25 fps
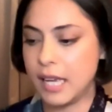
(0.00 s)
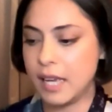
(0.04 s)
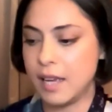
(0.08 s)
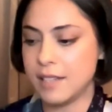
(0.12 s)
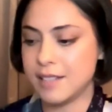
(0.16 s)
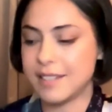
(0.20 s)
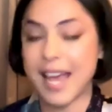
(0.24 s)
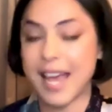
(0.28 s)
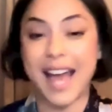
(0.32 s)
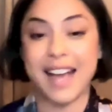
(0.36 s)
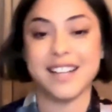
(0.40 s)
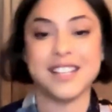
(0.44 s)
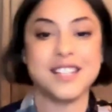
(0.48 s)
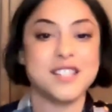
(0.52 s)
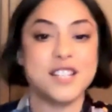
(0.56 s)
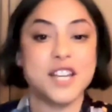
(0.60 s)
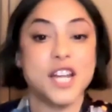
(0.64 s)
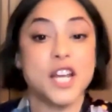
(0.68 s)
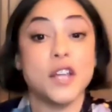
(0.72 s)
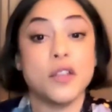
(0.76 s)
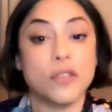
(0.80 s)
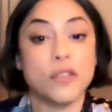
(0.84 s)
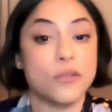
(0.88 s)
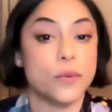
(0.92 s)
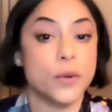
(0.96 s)

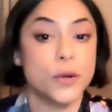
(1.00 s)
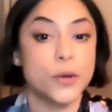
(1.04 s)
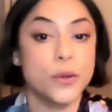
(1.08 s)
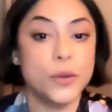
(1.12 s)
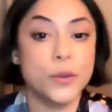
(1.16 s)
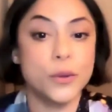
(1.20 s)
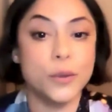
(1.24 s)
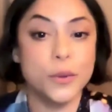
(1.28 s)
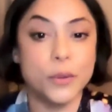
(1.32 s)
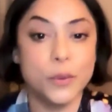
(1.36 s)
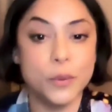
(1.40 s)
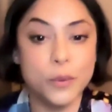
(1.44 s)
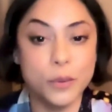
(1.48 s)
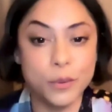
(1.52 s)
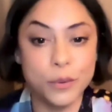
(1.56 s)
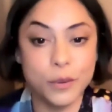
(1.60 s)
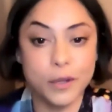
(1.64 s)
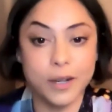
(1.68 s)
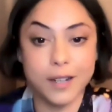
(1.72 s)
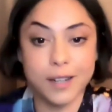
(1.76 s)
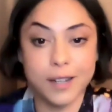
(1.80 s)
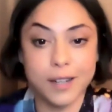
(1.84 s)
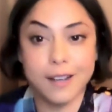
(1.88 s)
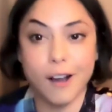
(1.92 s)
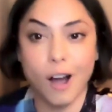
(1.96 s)
texting through
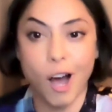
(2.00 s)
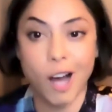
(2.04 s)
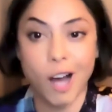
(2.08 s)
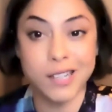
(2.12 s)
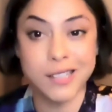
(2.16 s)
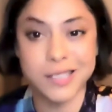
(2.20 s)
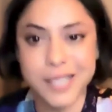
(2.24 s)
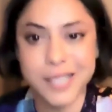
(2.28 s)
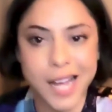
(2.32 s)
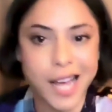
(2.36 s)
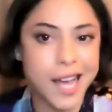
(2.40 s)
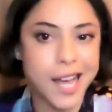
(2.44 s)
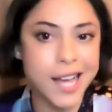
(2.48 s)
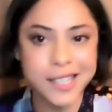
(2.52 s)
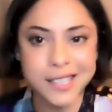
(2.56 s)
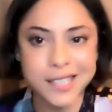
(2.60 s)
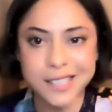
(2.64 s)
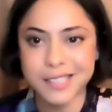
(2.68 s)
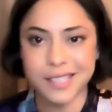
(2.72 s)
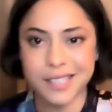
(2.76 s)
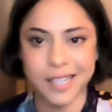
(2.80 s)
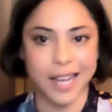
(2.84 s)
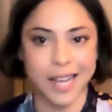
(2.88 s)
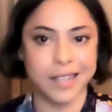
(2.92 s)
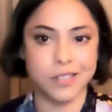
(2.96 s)

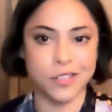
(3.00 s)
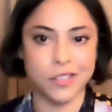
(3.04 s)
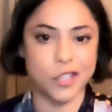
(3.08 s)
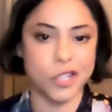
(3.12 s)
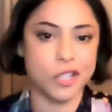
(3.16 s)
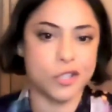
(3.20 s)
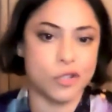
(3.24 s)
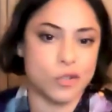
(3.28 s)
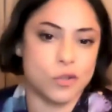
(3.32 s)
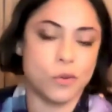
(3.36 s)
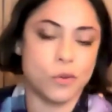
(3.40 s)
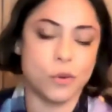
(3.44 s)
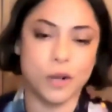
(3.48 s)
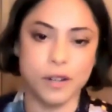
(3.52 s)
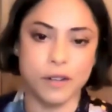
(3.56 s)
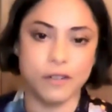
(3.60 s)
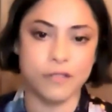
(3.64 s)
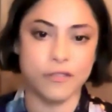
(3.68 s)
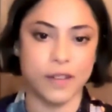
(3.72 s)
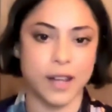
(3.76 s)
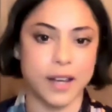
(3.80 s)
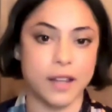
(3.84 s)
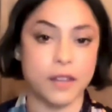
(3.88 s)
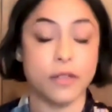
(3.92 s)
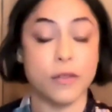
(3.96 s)
content and just sort
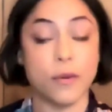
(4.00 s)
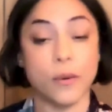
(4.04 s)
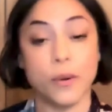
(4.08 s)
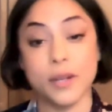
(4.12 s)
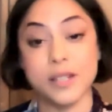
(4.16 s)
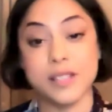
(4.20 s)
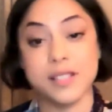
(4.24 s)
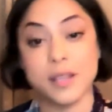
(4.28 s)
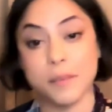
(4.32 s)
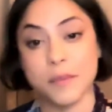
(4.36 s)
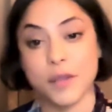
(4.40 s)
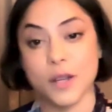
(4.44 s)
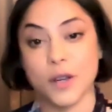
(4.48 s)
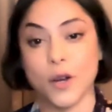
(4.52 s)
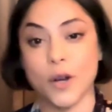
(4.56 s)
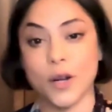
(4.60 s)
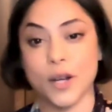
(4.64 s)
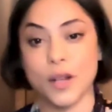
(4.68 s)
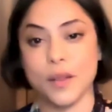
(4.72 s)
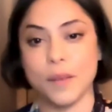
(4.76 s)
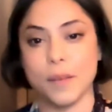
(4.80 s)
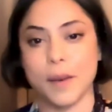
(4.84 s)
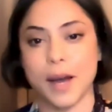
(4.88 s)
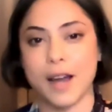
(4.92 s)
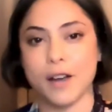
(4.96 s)
of like throwing something
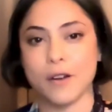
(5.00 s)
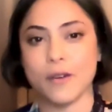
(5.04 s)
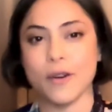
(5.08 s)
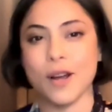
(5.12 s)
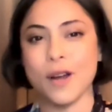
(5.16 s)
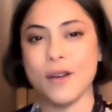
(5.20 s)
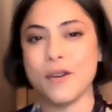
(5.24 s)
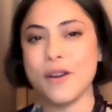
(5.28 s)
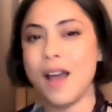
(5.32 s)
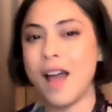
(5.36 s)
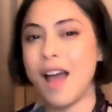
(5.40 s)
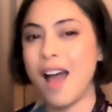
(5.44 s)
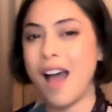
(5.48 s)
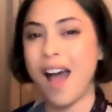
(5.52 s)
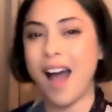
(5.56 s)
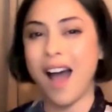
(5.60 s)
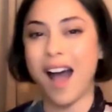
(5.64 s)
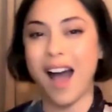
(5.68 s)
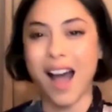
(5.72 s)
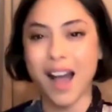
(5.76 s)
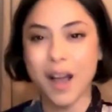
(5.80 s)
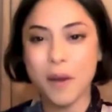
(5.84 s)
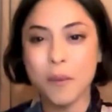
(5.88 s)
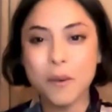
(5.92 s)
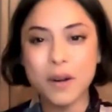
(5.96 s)
on in the background,
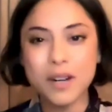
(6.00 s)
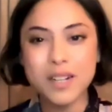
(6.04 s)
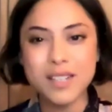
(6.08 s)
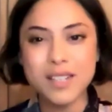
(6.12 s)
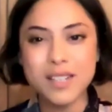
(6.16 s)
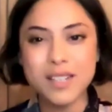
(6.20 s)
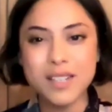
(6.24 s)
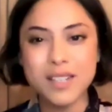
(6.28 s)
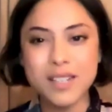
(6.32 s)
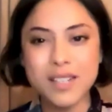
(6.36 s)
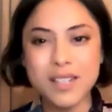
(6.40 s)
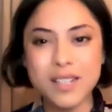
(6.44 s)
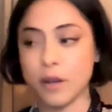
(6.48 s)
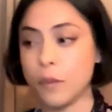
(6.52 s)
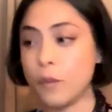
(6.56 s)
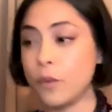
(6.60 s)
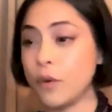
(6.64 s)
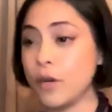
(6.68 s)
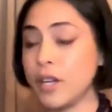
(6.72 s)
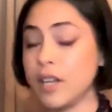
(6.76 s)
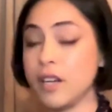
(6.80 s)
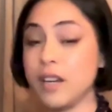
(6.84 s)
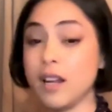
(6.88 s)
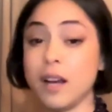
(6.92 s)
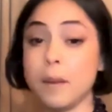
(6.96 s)
I wanted something that
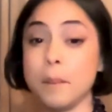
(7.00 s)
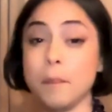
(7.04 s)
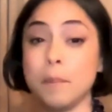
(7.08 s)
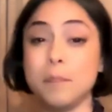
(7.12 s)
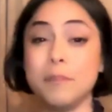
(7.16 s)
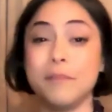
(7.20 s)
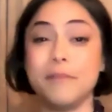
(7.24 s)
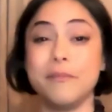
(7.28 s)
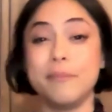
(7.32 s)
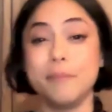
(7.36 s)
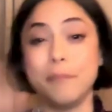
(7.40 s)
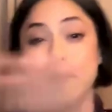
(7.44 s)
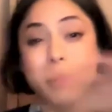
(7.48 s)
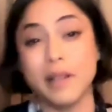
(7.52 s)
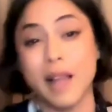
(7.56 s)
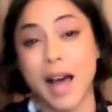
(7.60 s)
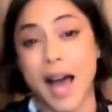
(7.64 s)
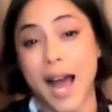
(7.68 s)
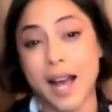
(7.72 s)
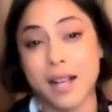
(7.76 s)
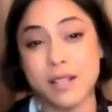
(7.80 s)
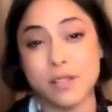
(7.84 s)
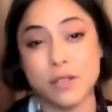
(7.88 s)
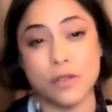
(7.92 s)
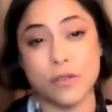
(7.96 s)
would
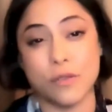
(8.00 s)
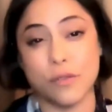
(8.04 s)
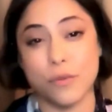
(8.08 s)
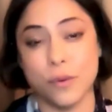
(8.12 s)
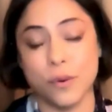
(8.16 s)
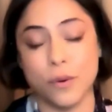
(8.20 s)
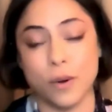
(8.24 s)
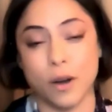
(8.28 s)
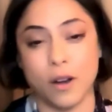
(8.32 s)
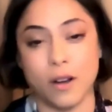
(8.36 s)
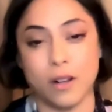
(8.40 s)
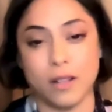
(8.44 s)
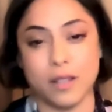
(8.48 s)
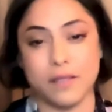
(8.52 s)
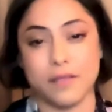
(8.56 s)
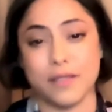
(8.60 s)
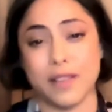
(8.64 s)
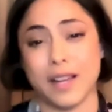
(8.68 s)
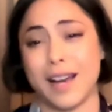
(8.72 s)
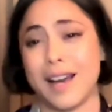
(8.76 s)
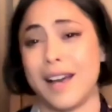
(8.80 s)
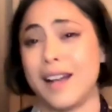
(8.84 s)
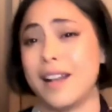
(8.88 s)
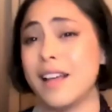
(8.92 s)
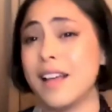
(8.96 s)
blast through all of
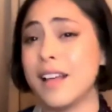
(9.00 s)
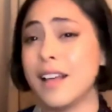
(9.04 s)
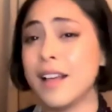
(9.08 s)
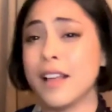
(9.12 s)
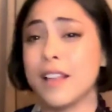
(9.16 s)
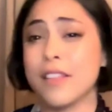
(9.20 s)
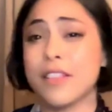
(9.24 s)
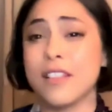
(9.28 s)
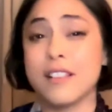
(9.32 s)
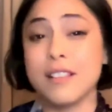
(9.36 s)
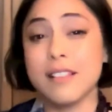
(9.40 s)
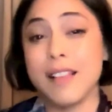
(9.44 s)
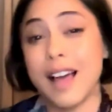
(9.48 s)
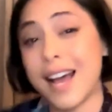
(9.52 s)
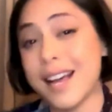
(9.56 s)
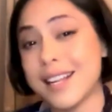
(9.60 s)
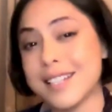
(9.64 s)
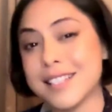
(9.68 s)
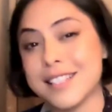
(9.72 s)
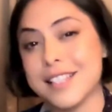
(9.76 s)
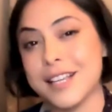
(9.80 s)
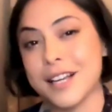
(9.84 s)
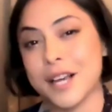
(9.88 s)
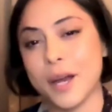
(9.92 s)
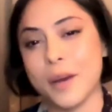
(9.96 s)
that. The
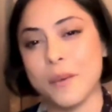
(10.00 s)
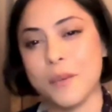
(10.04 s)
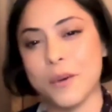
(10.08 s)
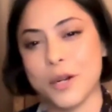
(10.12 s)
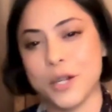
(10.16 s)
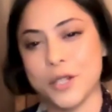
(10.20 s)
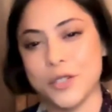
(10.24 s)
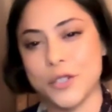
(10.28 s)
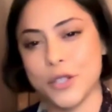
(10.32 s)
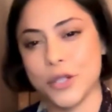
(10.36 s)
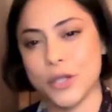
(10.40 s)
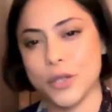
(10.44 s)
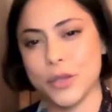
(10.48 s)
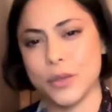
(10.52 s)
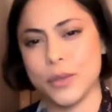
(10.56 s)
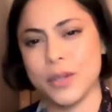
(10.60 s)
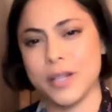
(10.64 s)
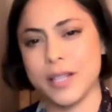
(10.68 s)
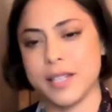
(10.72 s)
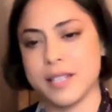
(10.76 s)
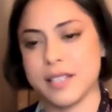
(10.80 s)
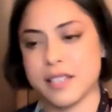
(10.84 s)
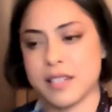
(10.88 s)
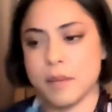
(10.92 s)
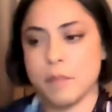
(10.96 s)
last thing I want to do
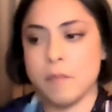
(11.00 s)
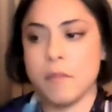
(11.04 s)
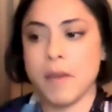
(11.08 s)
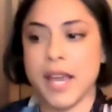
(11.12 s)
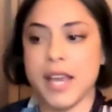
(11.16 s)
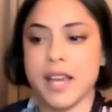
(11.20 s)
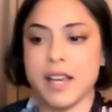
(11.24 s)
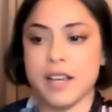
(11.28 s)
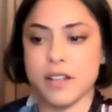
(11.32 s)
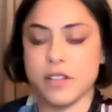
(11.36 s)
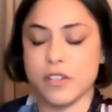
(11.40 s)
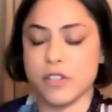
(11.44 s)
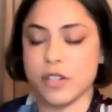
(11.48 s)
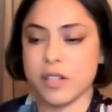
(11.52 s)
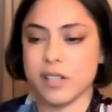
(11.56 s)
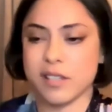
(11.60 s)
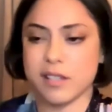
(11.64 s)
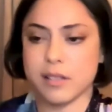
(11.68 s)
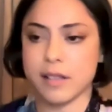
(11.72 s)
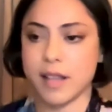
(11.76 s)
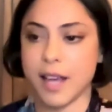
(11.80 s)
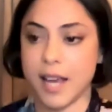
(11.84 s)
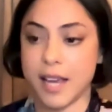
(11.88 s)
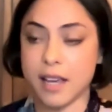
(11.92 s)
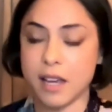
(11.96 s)
is to make
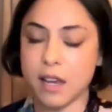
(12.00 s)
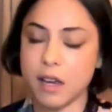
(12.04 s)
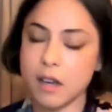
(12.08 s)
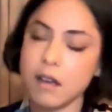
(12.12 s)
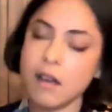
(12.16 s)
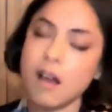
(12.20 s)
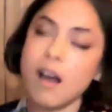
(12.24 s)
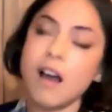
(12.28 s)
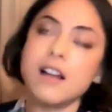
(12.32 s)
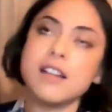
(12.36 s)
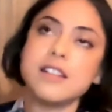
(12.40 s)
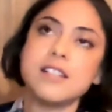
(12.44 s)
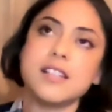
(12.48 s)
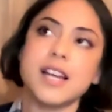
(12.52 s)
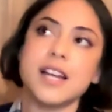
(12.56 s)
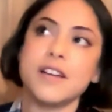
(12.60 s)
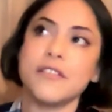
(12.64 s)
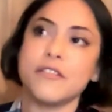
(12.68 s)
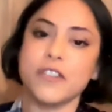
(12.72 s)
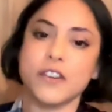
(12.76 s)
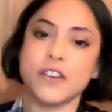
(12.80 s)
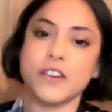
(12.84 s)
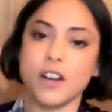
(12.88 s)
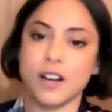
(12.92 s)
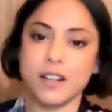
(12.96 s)
just like
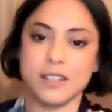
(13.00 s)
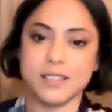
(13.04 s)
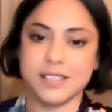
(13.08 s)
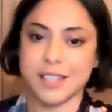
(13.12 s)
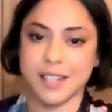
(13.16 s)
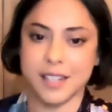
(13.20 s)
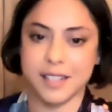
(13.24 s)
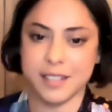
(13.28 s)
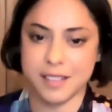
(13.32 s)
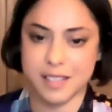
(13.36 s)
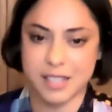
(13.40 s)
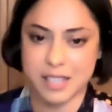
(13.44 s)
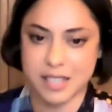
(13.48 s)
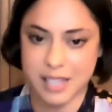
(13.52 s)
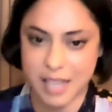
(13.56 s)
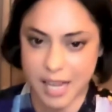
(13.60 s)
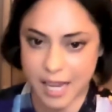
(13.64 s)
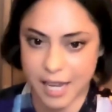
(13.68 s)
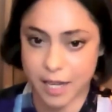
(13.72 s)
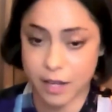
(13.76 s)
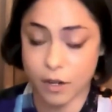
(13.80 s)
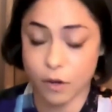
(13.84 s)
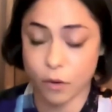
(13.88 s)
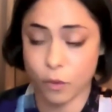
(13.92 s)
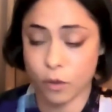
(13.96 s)
content for content's
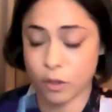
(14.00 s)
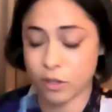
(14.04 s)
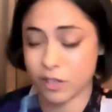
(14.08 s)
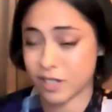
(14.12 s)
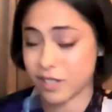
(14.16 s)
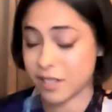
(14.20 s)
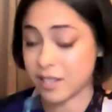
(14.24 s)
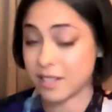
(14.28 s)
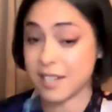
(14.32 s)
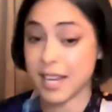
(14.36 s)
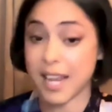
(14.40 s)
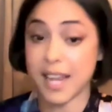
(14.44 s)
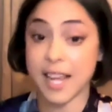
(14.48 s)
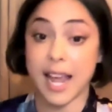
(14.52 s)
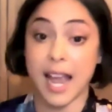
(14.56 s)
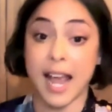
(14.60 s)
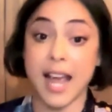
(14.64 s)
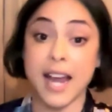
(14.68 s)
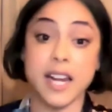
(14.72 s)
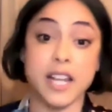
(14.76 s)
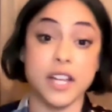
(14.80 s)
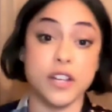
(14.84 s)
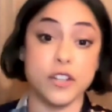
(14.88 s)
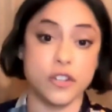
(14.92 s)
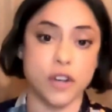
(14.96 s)
sake, or just to take
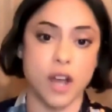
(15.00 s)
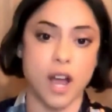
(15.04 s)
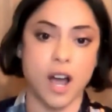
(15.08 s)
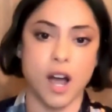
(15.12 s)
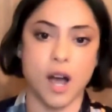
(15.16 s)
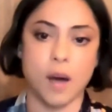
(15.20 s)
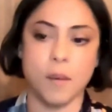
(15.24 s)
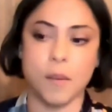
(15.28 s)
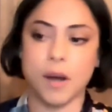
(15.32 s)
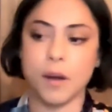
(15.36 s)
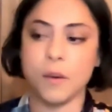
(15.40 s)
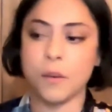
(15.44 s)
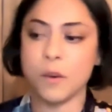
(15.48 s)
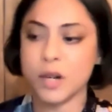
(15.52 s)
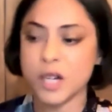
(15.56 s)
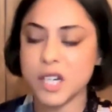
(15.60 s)
any job. I